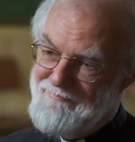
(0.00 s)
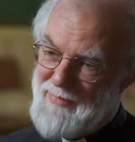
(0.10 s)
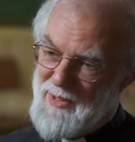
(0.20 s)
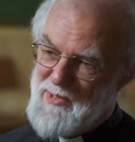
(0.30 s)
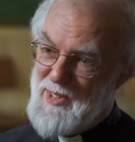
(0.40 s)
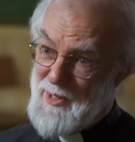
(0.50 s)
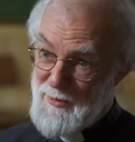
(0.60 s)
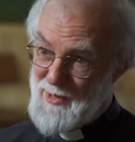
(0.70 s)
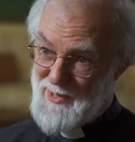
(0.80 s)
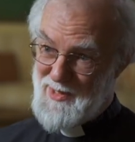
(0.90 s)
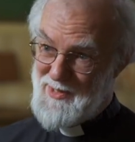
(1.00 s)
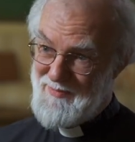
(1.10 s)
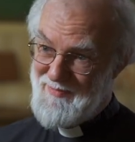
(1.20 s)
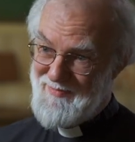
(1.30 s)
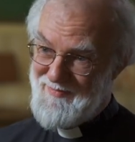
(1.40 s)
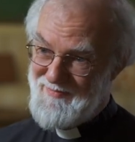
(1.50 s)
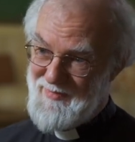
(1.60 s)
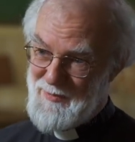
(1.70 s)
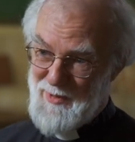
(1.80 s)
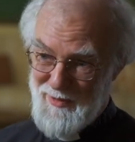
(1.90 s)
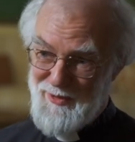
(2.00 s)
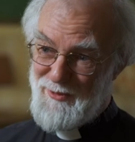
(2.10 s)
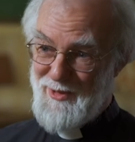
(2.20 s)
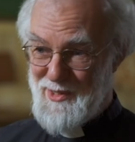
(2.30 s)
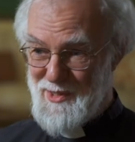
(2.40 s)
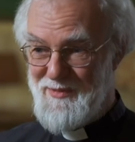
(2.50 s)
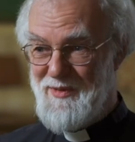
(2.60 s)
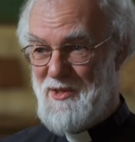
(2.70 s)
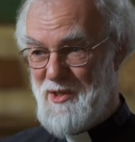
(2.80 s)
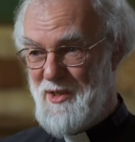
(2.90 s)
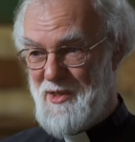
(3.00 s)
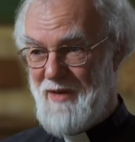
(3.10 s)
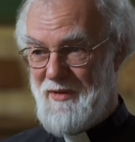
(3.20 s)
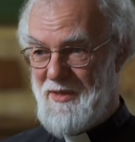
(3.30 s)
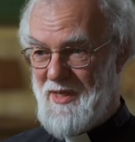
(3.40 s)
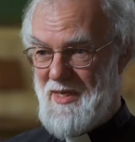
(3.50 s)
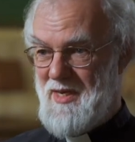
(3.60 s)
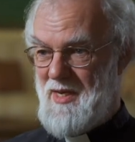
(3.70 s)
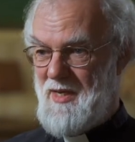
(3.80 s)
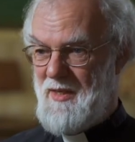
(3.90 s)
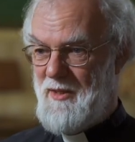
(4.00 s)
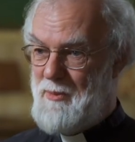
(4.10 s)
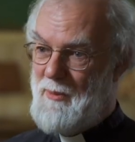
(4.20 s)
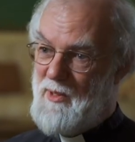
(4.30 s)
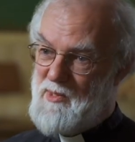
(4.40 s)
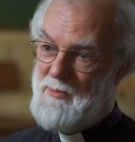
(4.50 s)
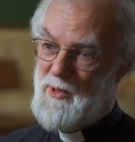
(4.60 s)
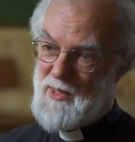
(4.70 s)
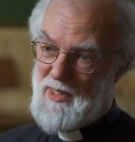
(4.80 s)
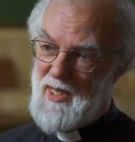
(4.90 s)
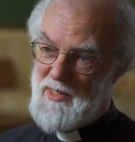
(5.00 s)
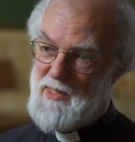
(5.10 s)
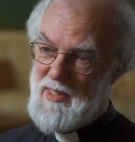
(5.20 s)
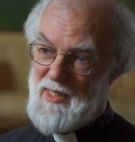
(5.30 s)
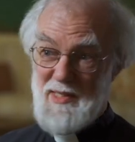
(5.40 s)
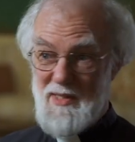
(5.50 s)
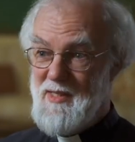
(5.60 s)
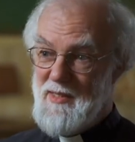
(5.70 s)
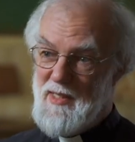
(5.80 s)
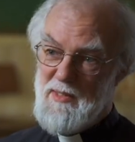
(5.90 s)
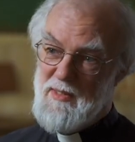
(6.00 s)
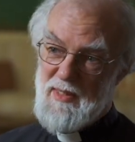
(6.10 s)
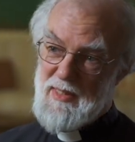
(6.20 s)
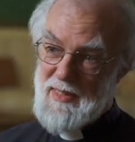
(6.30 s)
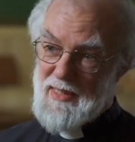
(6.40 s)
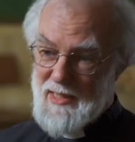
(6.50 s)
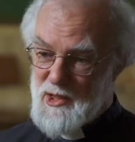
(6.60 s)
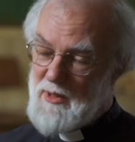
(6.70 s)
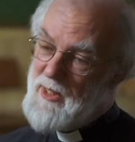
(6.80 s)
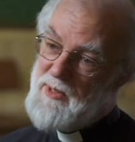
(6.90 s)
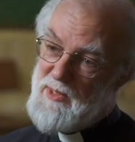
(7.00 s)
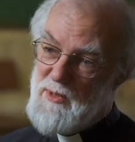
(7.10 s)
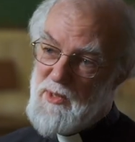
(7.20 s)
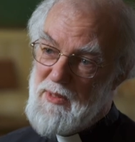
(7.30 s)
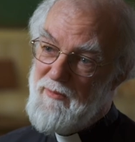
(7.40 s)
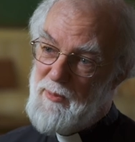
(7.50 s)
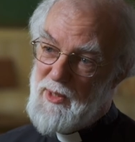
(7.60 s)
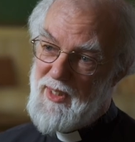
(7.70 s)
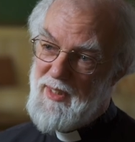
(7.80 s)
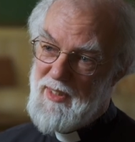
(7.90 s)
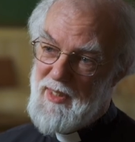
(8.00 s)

Because he notices that one of the reasons for the church having the popular support it has is that it does actually open its doors to everybody.